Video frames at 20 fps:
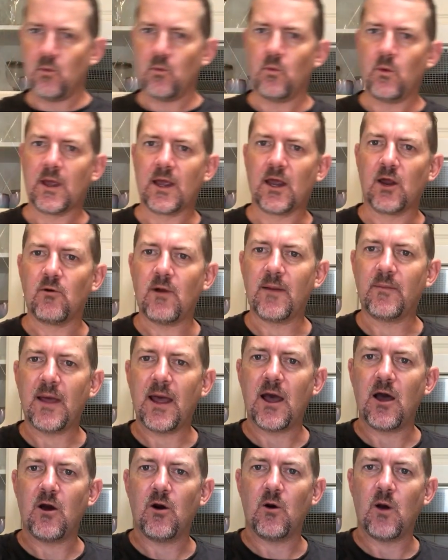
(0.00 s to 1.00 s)
We can grab
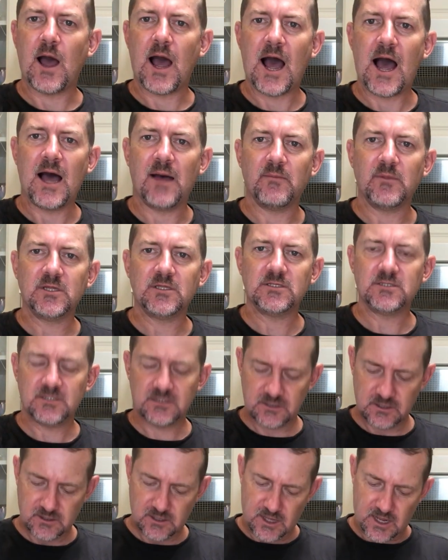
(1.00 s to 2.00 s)
our
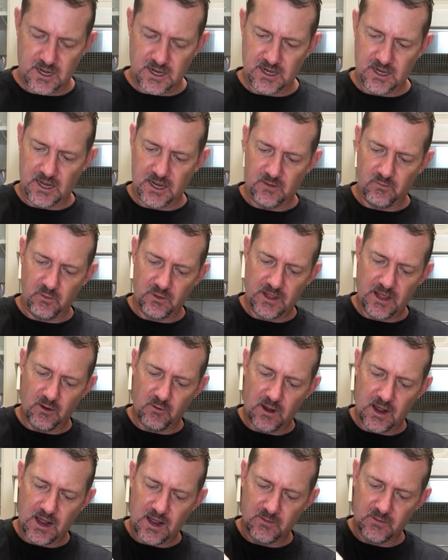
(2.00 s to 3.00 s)
almonds and in with
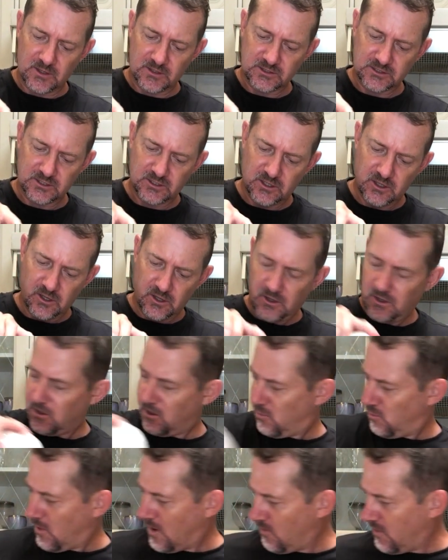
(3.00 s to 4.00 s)
our almonds.
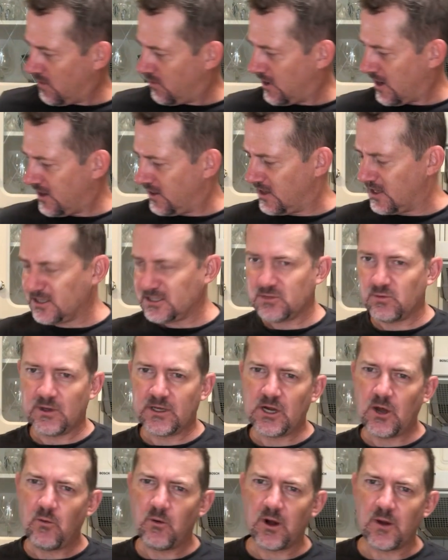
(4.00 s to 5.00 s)
When we blend this, we
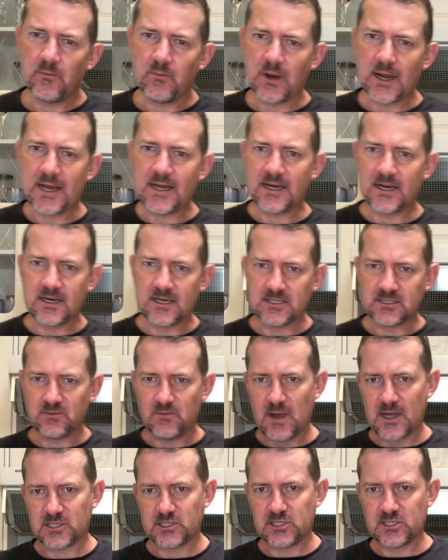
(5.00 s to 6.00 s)
don't want to blend it as
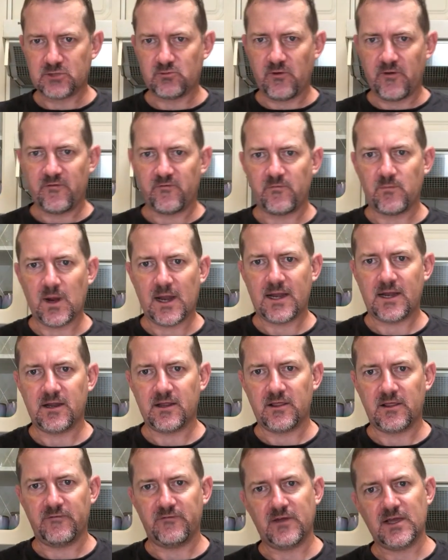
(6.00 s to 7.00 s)
much as we've
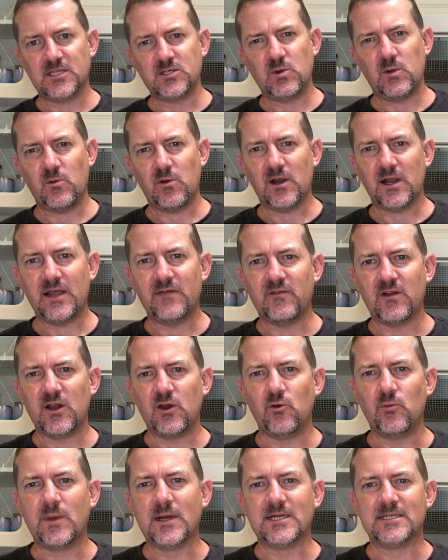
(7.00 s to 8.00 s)
blended the figs. We want to leave a
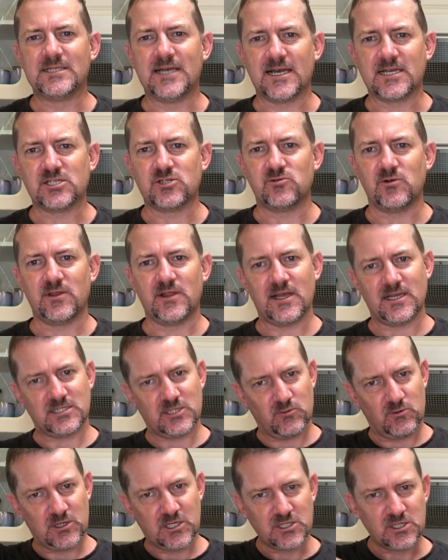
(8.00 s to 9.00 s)
little bit of texture in there.
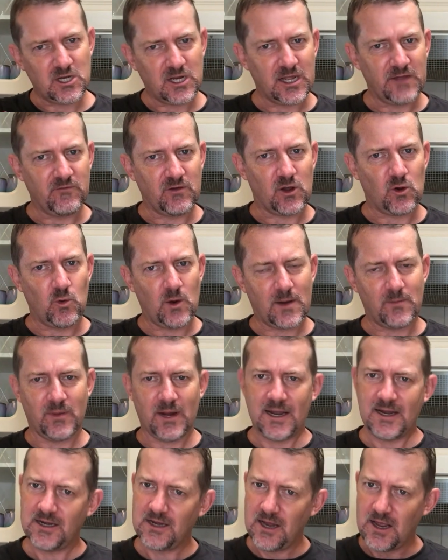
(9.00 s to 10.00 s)
So we're just going to give a quick
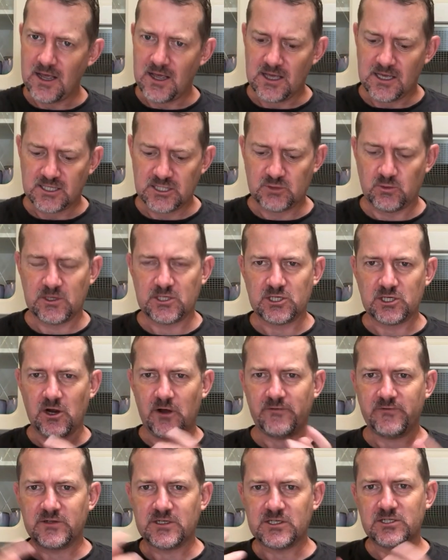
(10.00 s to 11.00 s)
blend, switch it
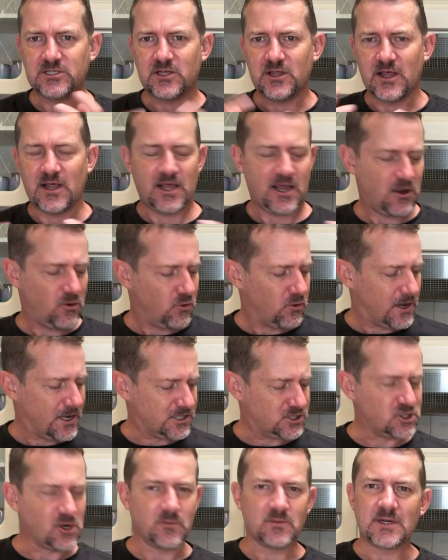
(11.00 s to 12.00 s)
off just so that they all
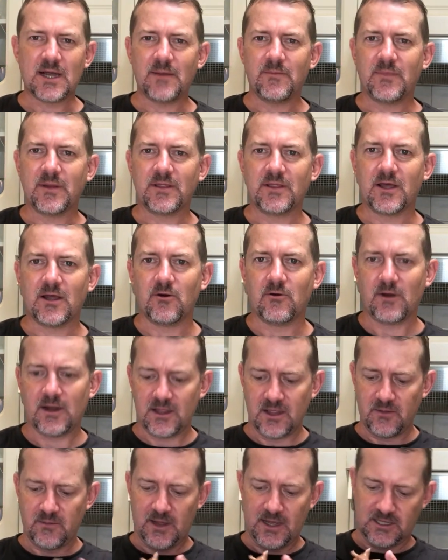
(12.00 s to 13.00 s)
get chopped up and they're
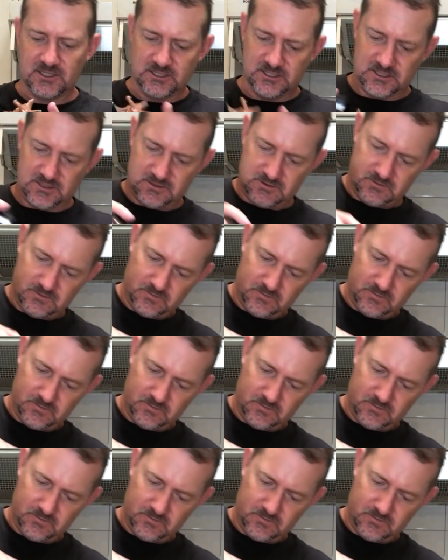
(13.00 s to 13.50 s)
in the mix.